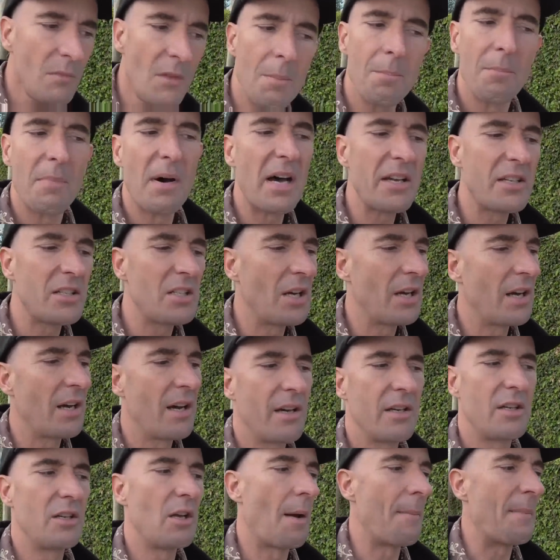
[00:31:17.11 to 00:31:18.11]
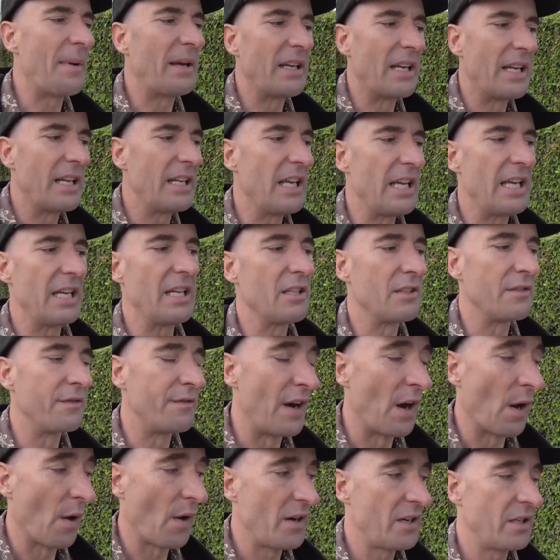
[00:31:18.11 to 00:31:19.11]
But, I mean, it is
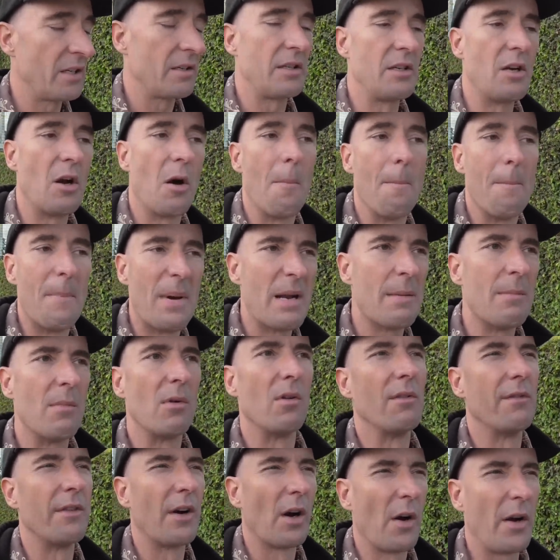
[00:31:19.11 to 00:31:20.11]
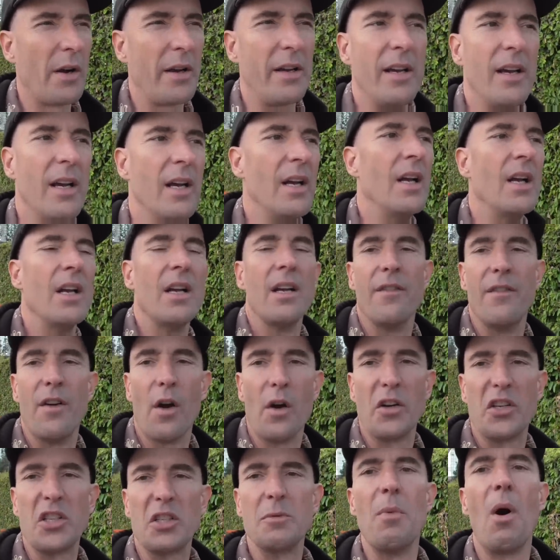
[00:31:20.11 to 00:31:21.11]
very, you know, minimal, very,
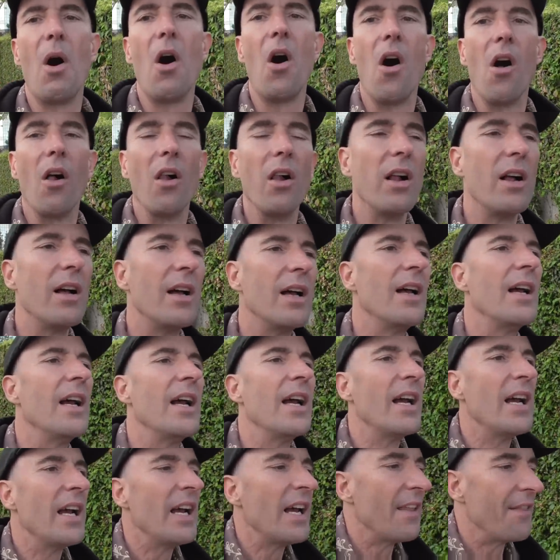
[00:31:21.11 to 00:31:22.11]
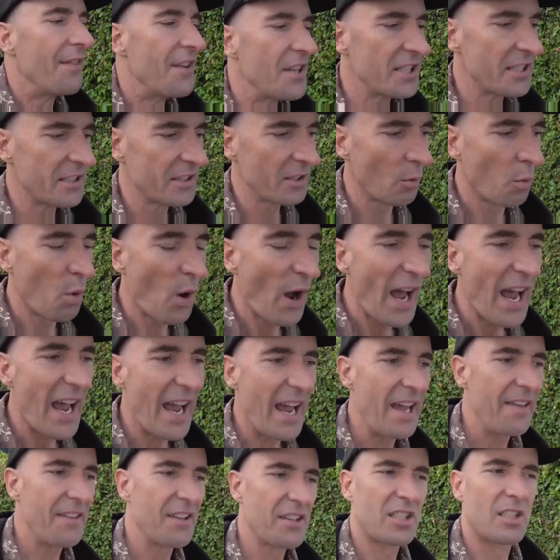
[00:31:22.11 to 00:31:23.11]
very small. This is a
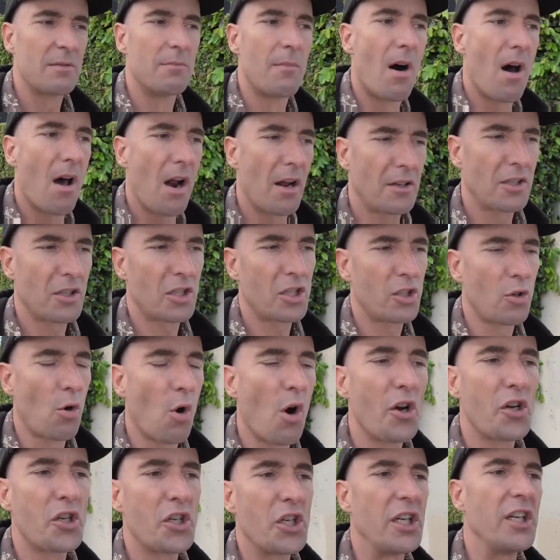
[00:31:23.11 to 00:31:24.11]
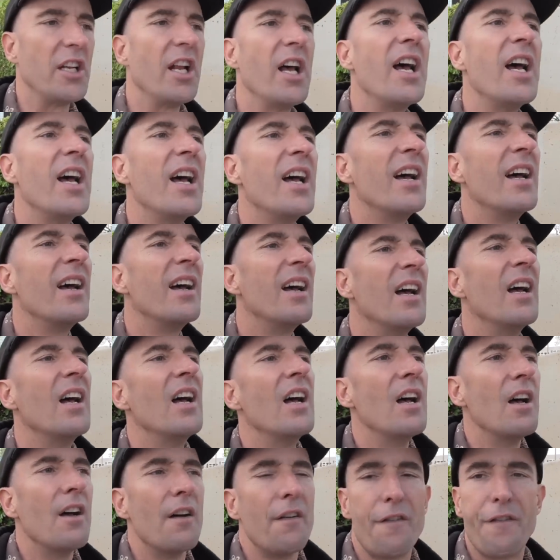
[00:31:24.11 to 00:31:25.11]
way, this demonic distortion,
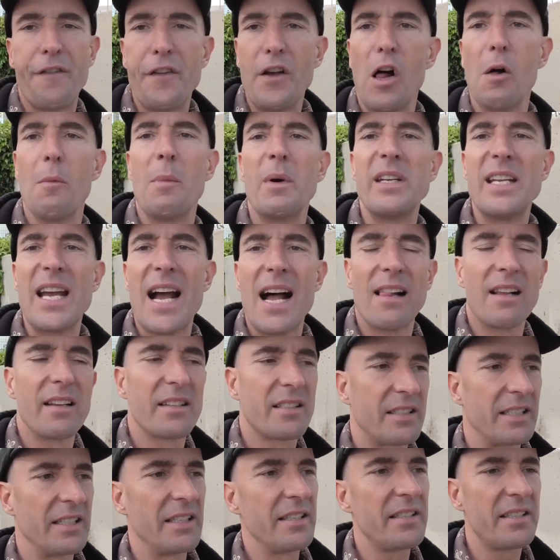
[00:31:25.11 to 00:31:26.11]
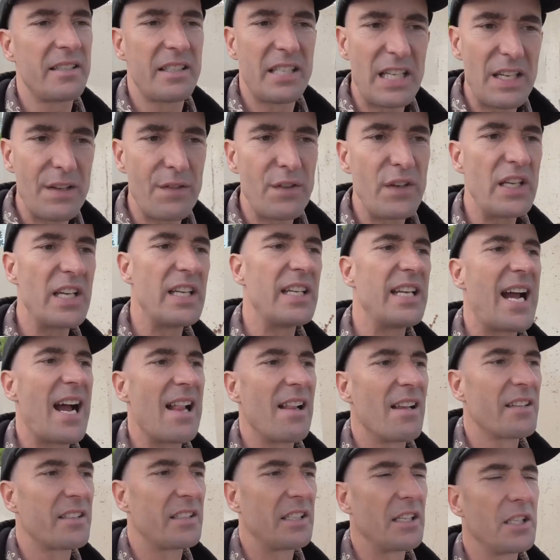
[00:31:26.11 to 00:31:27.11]
film analysis, TV
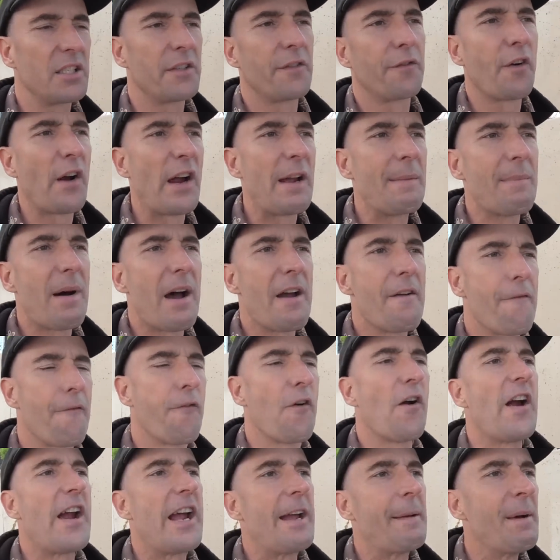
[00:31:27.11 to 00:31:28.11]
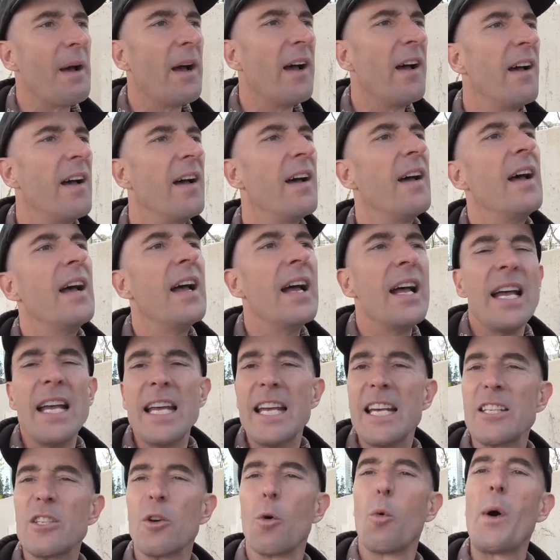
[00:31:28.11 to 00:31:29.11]
analysis, frame by frame,
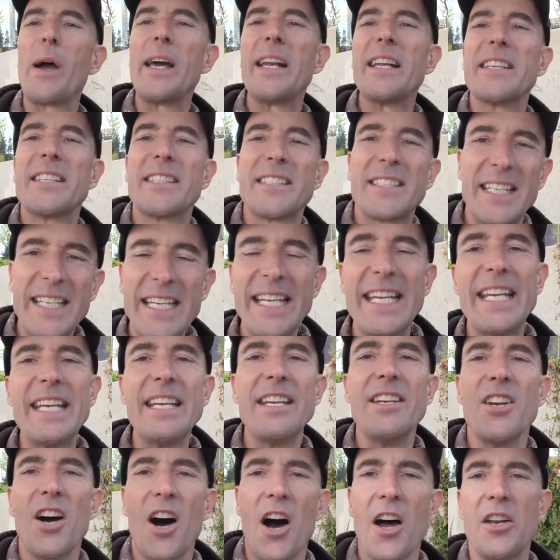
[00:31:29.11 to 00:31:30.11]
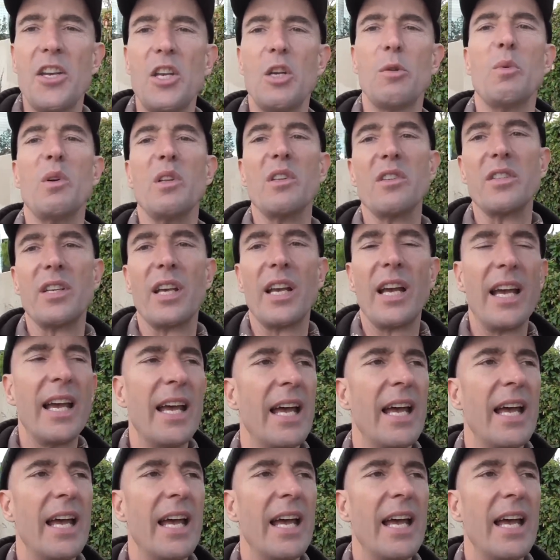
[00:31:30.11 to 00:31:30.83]
is a way to see non-humans.